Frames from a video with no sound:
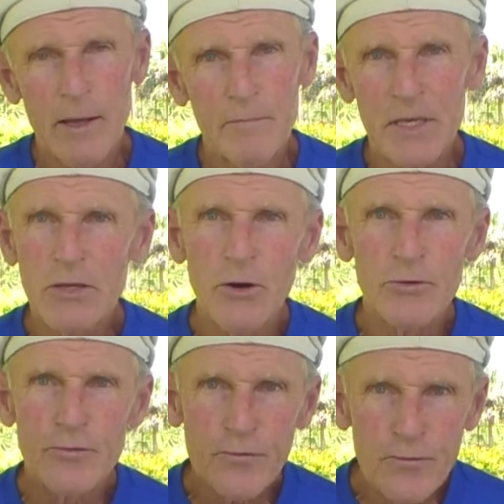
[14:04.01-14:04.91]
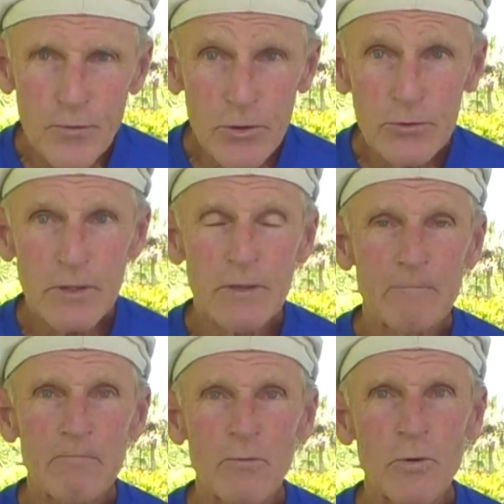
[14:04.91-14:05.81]
Because fruit,
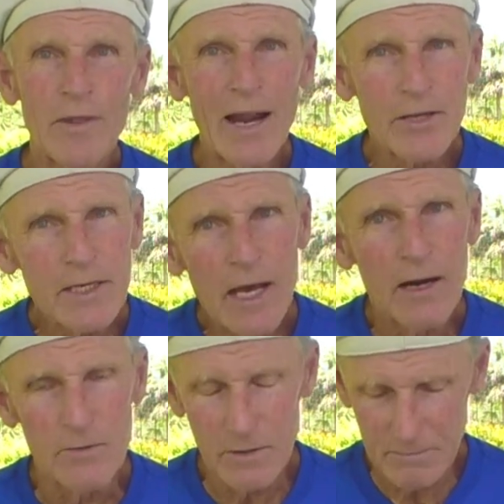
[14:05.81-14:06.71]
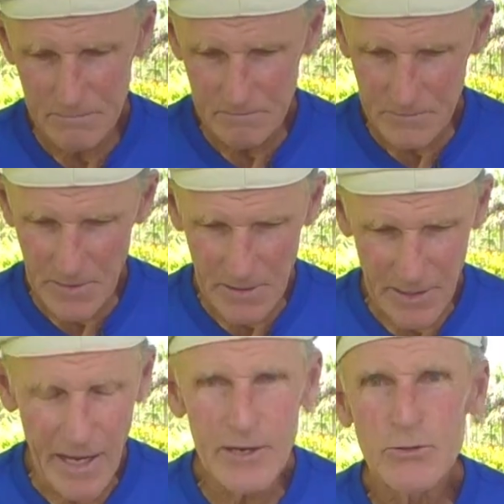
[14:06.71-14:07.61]
without a doubt,
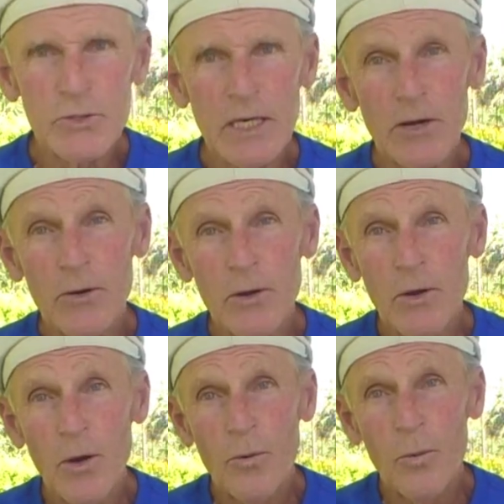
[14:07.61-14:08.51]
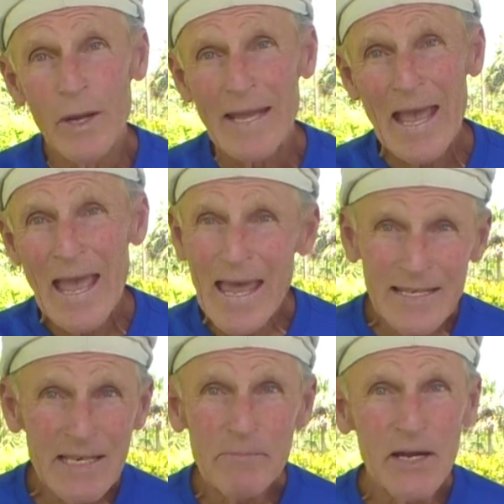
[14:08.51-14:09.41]
I don't care what
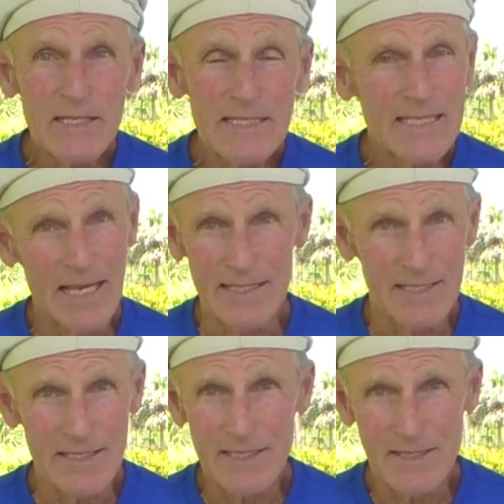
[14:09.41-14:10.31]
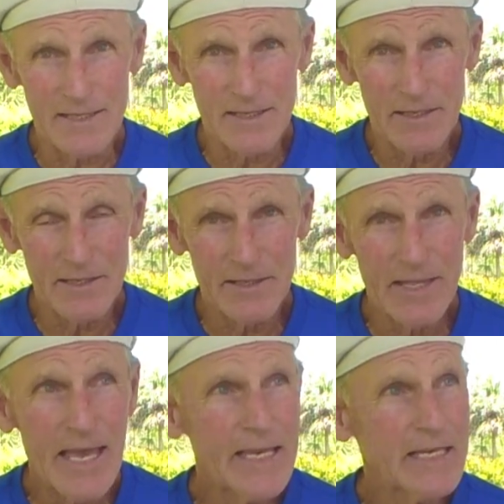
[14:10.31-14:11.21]
anybody says,
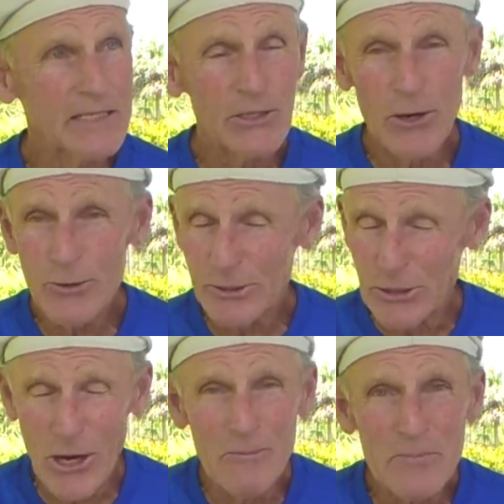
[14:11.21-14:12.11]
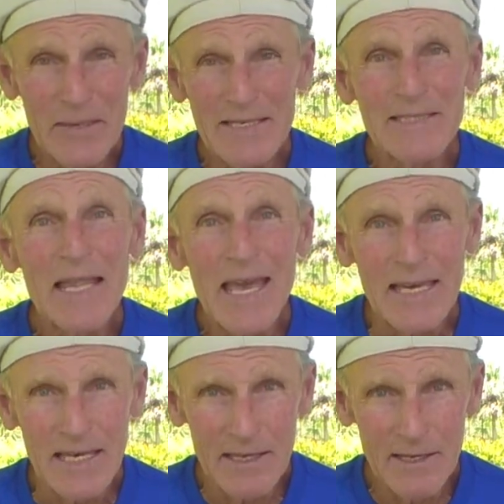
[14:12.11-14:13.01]
they can go jump in a
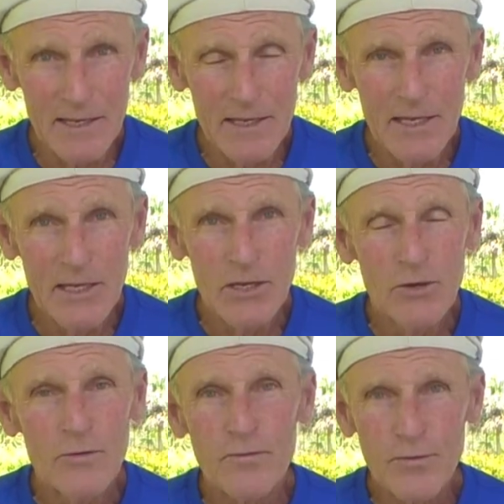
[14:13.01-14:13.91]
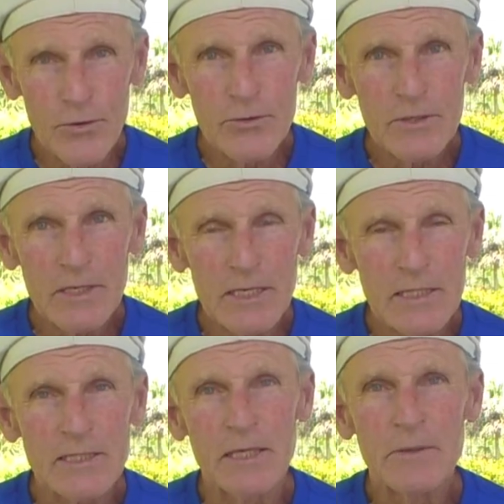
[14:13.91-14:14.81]
lake. Fruit
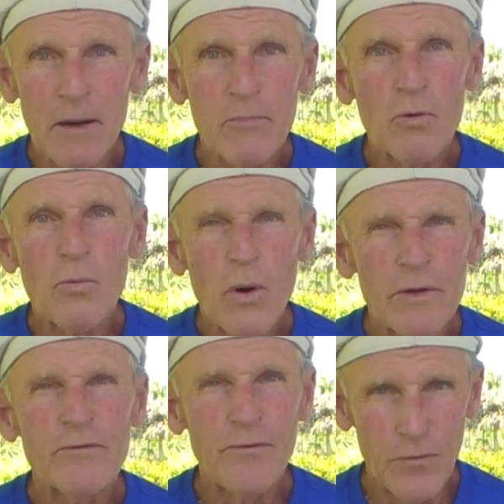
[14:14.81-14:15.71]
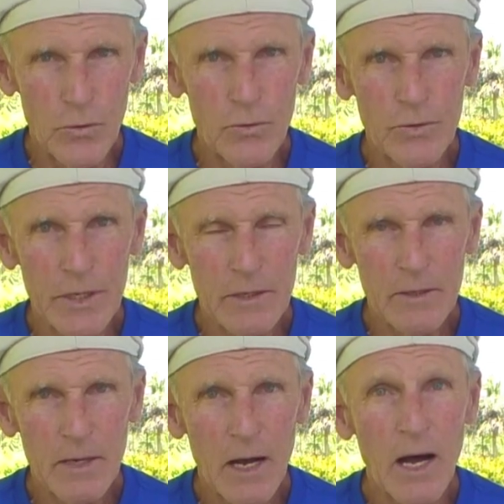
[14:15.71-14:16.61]
is the number one food
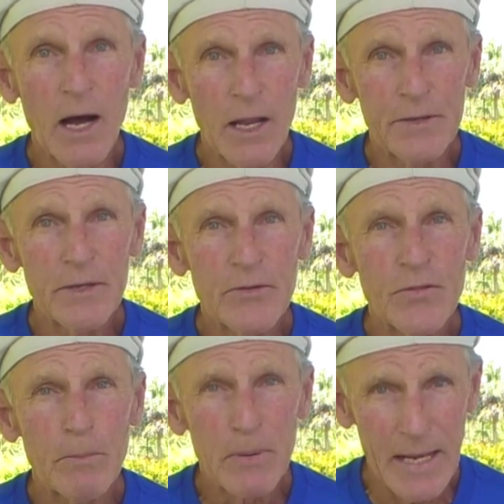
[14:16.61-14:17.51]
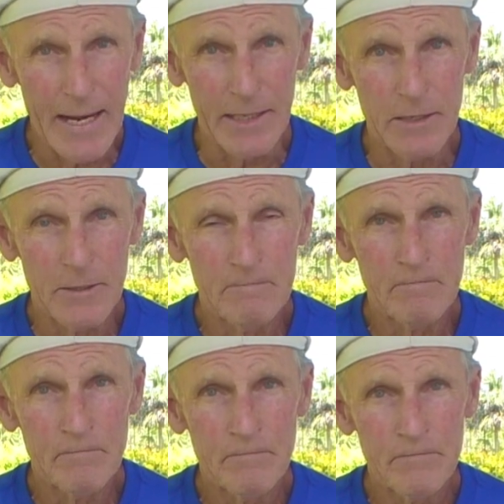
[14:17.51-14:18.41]
on the planet,
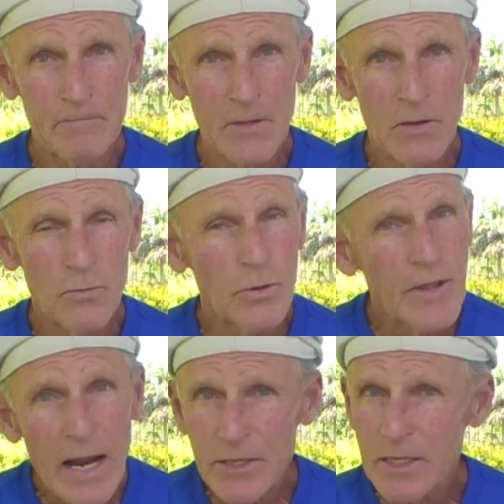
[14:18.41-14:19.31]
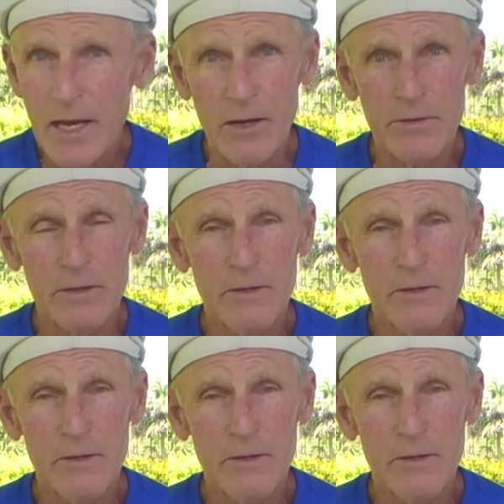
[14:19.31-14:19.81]
without a doubt.